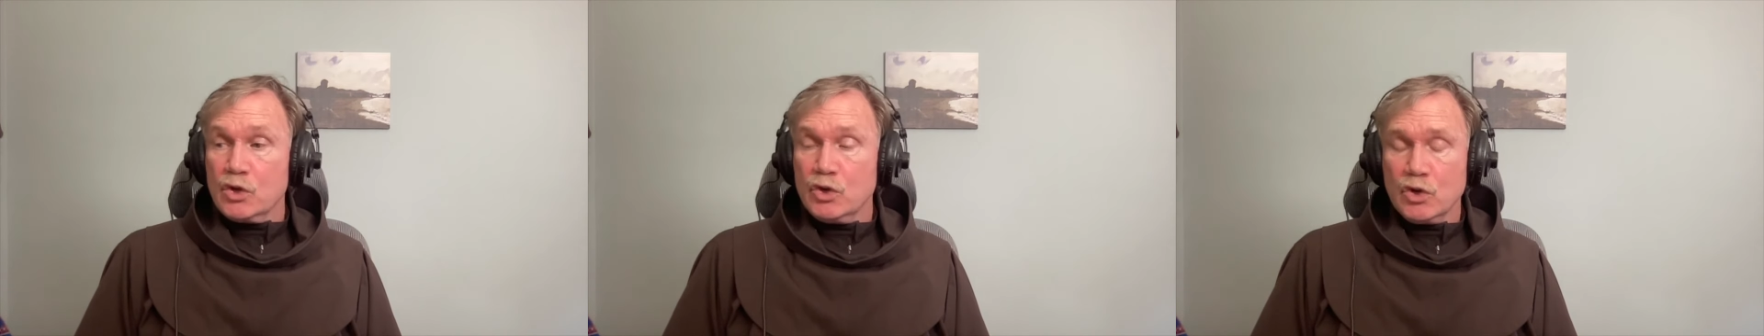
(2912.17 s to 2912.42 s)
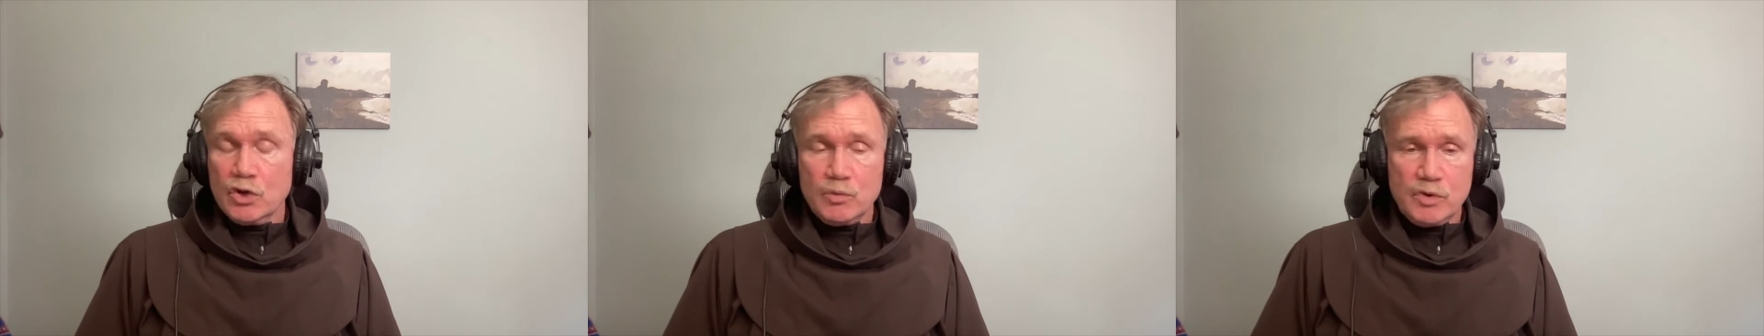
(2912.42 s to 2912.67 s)

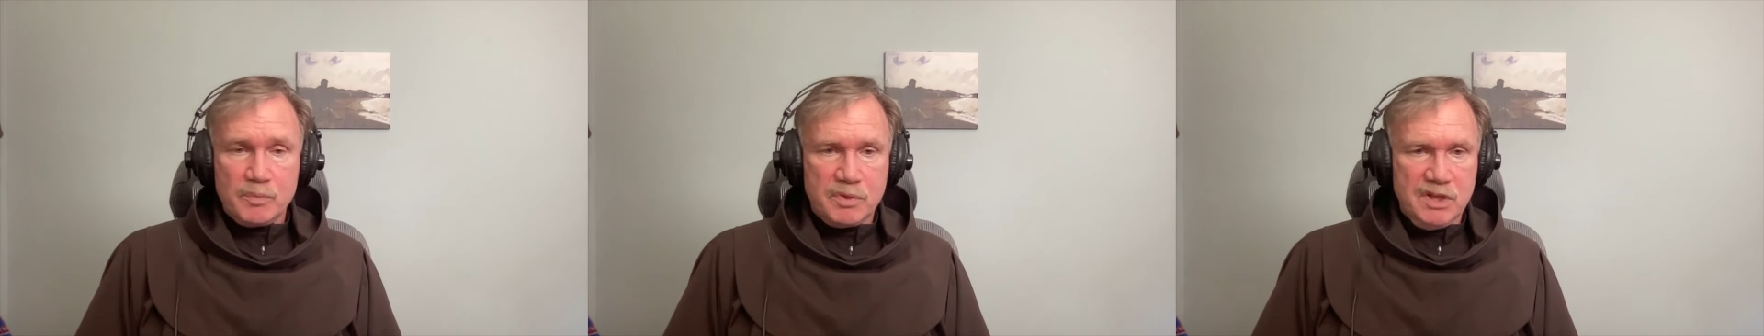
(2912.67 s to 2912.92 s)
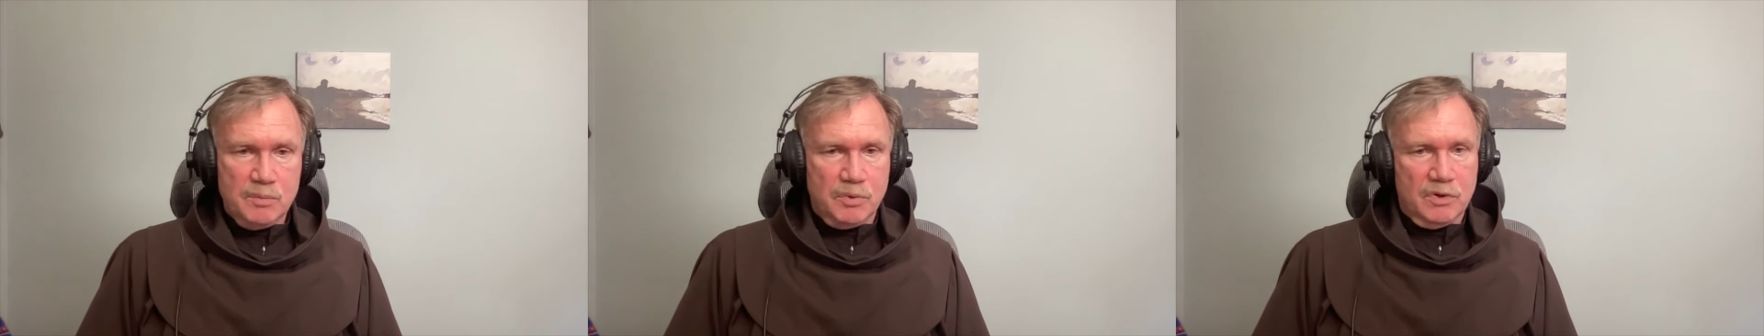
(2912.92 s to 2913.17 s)
you're good with
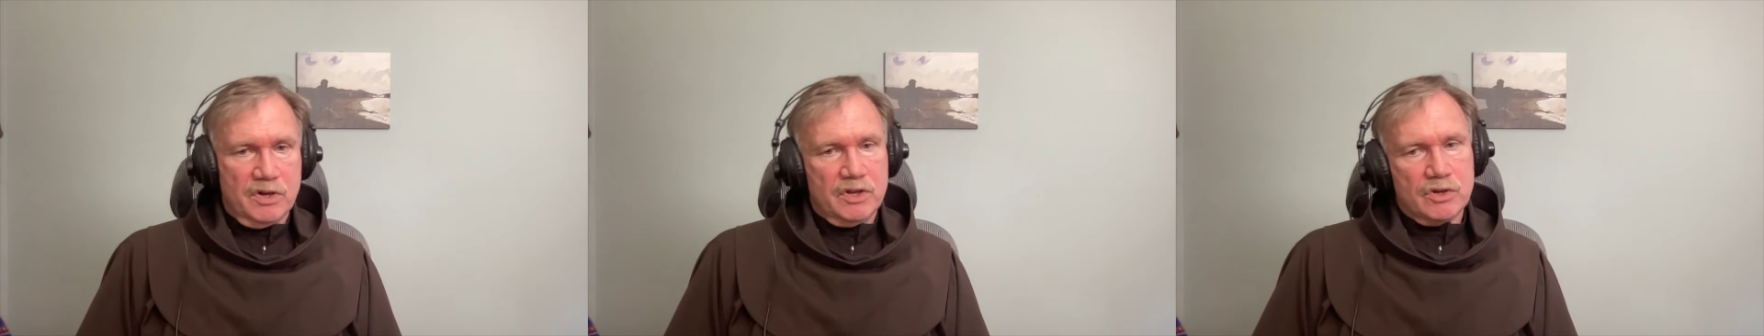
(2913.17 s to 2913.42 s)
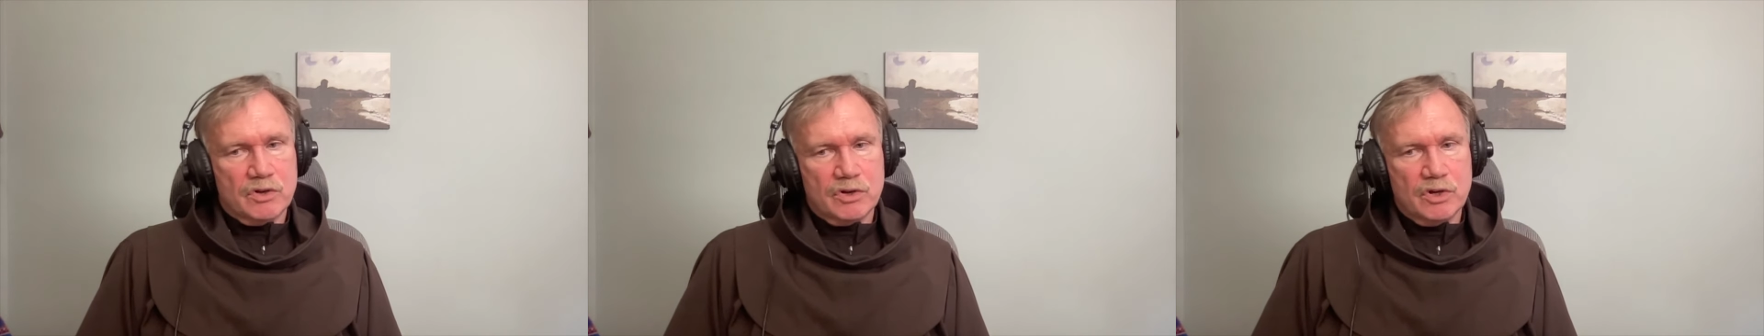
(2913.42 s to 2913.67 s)
people
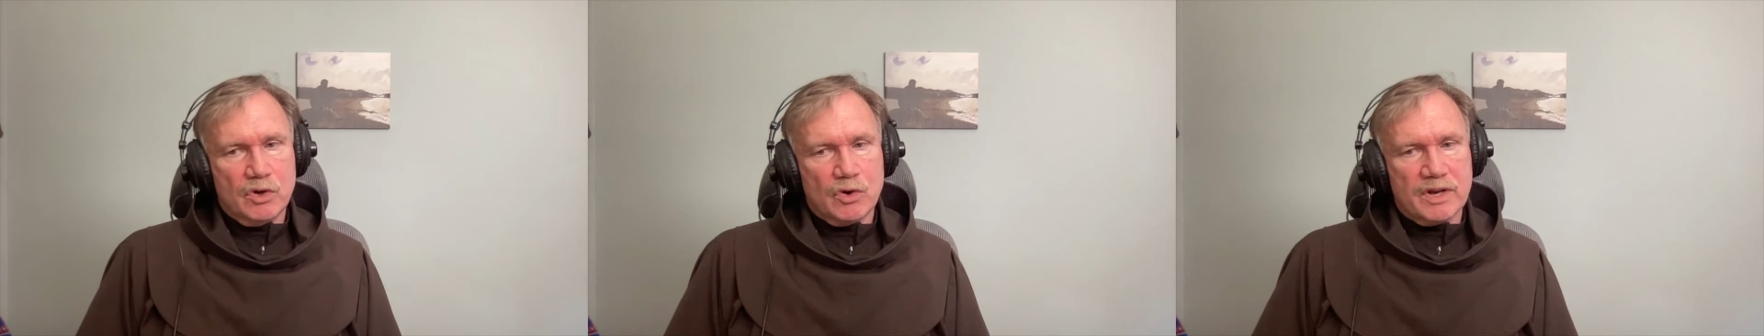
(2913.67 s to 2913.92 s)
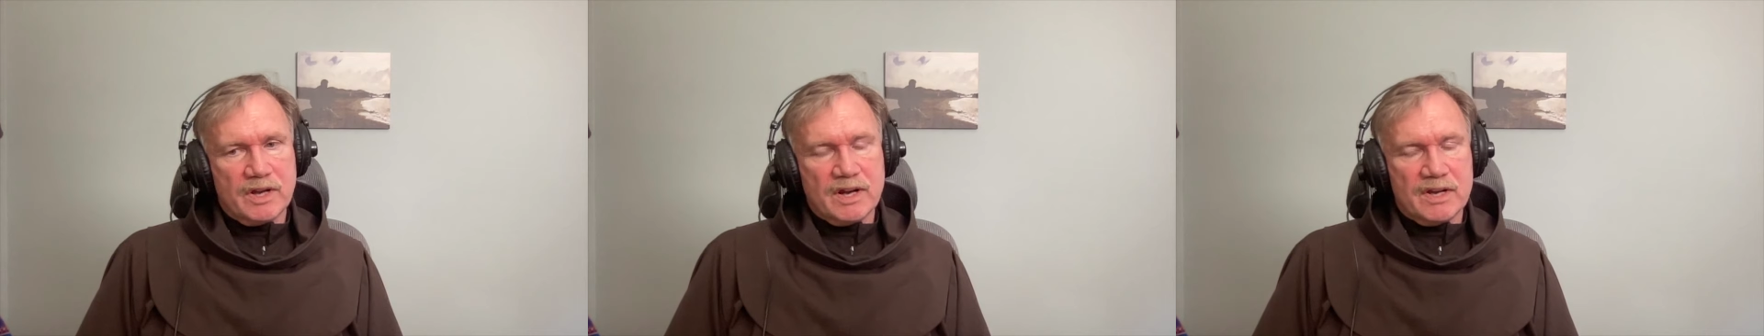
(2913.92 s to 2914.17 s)
and you're good at
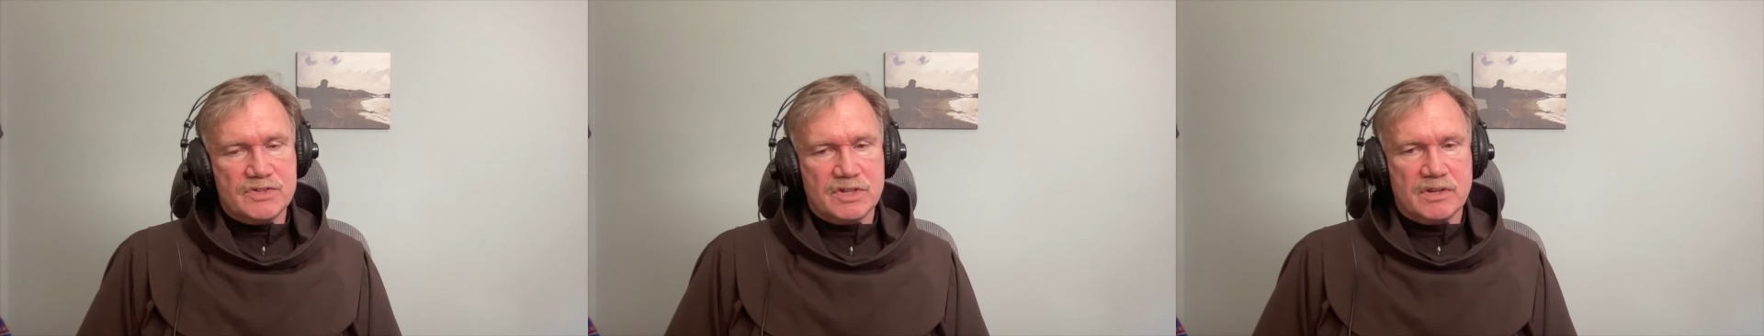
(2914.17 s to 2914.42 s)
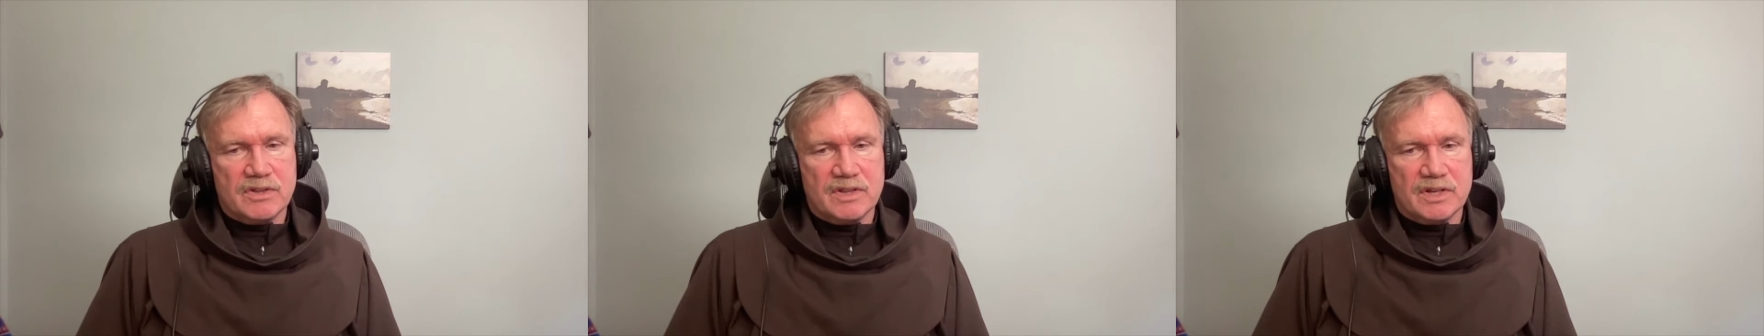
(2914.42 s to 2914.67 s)

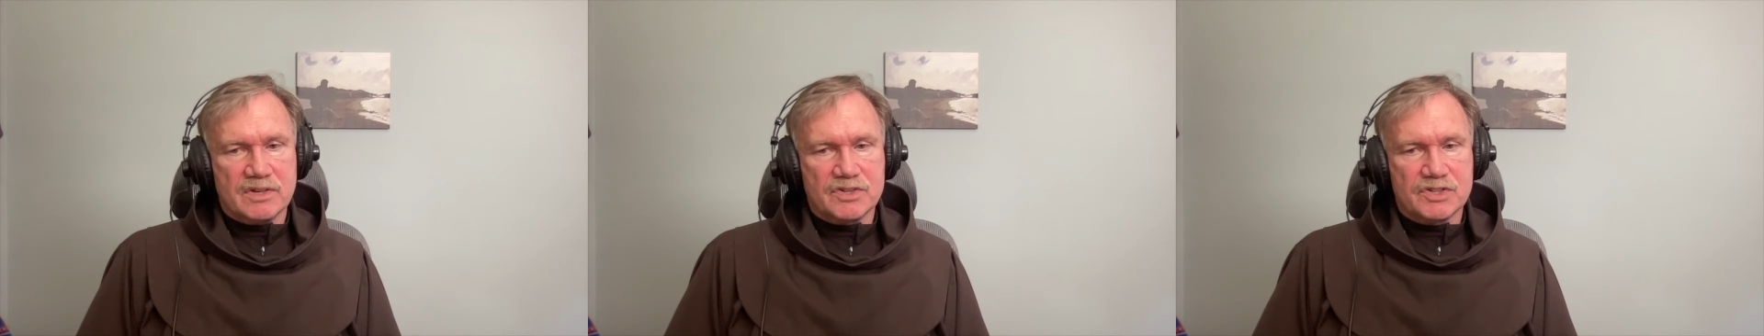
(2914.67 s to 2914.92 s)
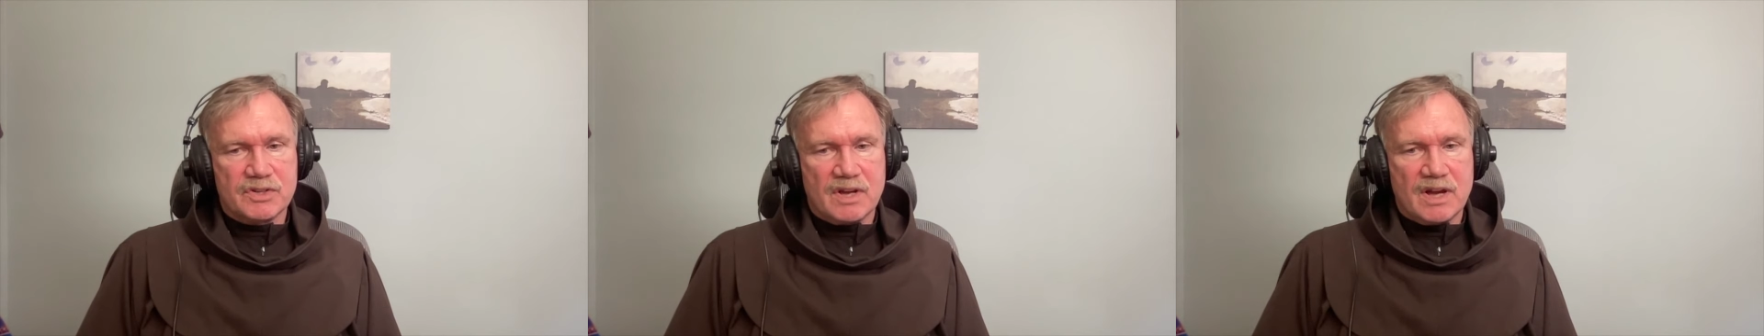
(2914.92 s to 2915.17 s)
organizing
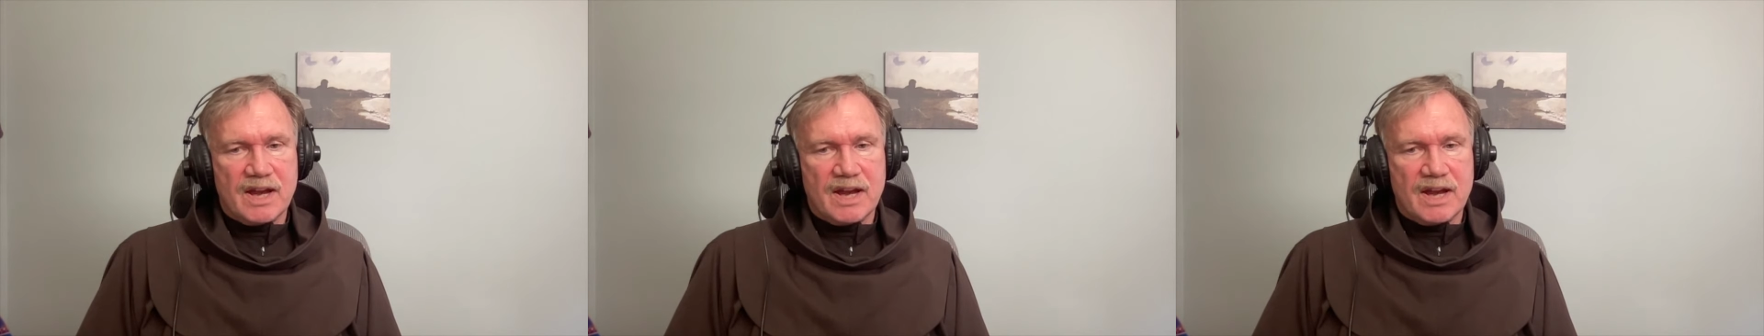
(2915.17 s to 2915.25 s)
things.